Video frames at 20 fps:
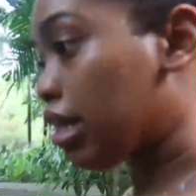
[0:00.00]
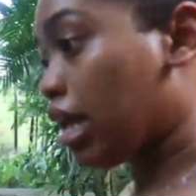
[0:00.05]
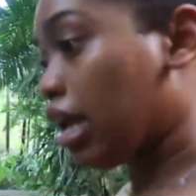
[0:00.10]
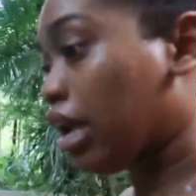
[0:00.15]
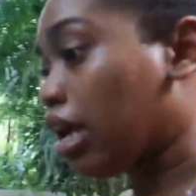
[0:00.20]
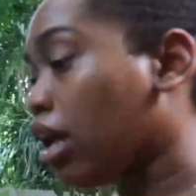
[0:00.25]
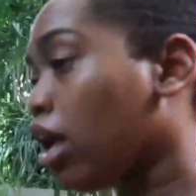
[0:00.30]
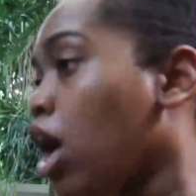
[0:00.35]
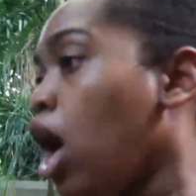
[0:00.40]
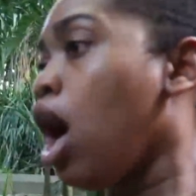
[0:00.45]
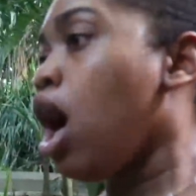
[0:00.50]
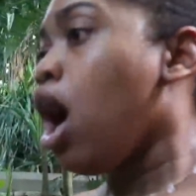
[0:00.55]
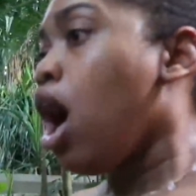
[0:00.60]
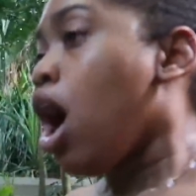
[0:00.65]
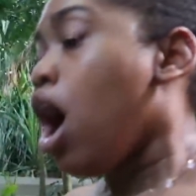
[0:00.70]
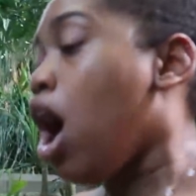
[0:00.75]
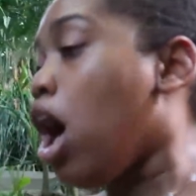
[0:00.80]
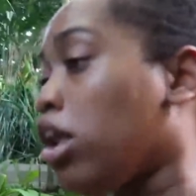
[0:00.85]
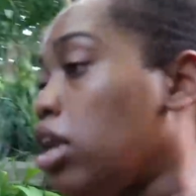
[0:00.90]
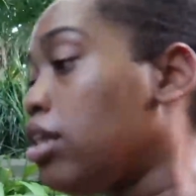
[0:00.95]
Like,
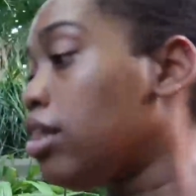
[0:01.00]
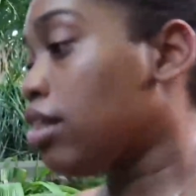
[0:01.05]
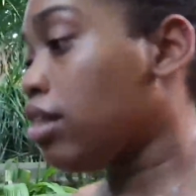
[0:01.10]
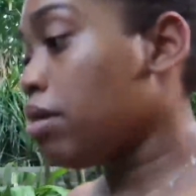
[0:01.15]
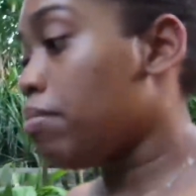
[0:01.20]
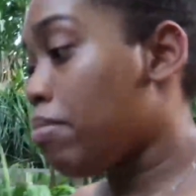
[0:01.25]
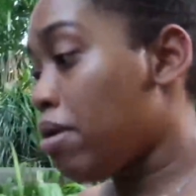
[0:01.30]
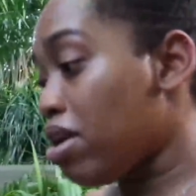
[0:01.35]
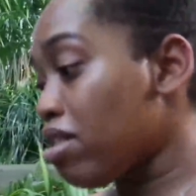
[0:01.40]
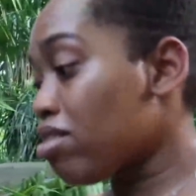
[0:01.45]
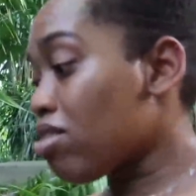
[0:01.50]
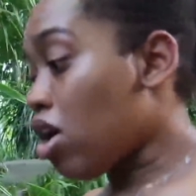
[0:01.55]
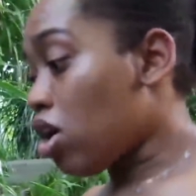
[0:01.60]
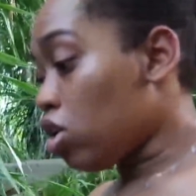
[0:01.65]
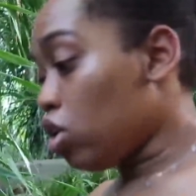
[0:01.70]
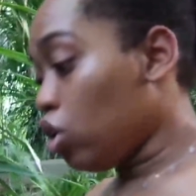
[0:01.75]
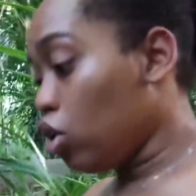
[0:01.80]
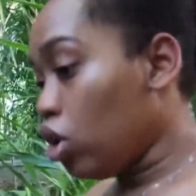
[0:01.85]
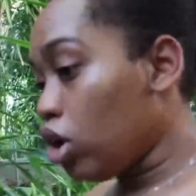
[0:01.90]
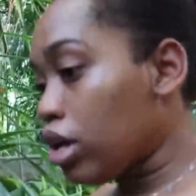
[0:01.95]
honestly, based
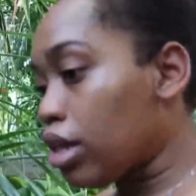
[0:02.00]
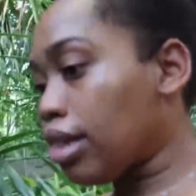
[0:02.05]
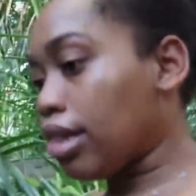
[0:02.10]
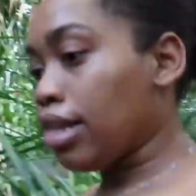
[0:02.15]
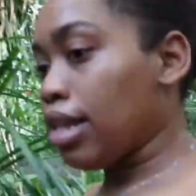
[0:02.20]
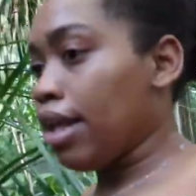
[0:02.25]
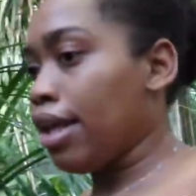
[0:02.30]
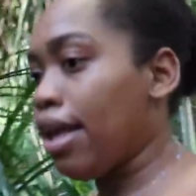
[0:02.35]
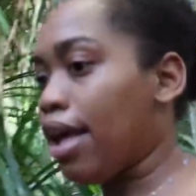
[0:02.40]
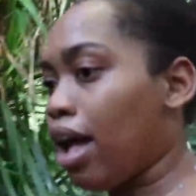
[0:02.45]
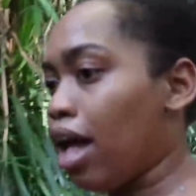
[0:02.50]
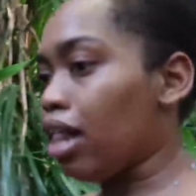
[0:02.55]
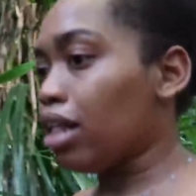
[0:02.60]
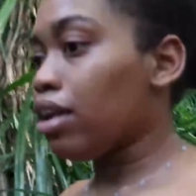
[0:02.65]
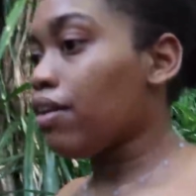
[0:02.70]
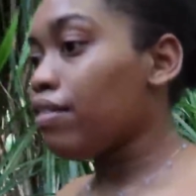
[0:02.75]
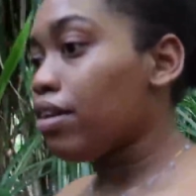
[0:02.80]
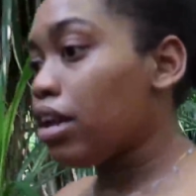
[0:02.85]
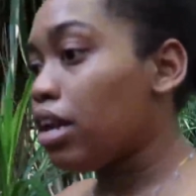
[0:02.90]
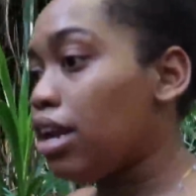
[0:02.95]
on looks, I'll
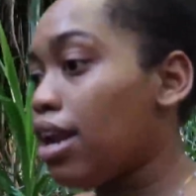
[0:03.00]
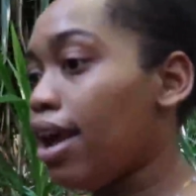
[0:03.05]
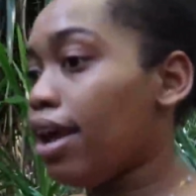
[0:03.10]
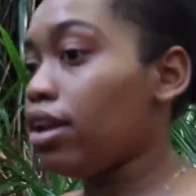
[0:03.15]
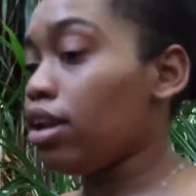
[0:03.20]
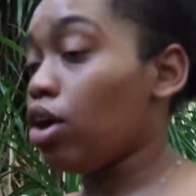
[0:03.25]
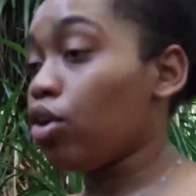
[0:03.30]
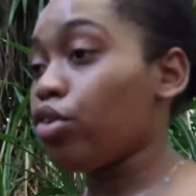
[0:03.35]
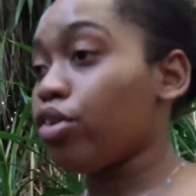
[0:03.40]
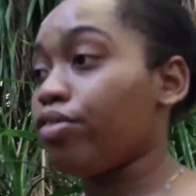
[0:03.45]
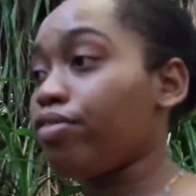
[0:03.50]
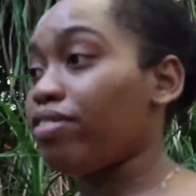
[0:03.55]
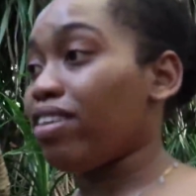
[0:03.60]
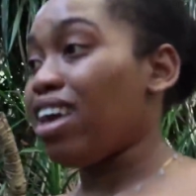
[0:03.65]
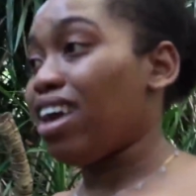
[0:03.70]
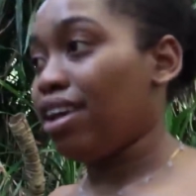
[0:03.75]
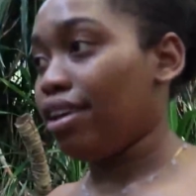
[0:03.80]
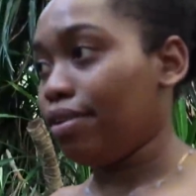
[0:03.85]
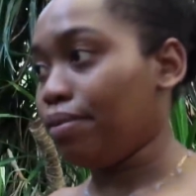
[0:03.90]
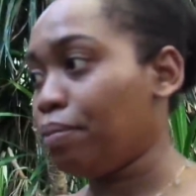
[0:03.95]
give it a 9 out of
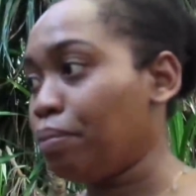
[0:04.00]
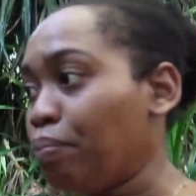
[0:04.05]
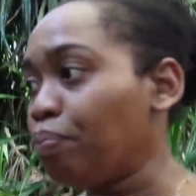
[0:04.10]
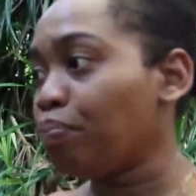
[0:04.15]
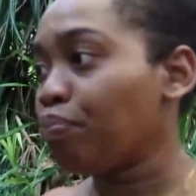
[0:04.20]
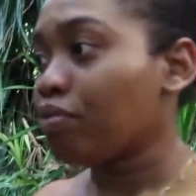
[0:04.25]
10.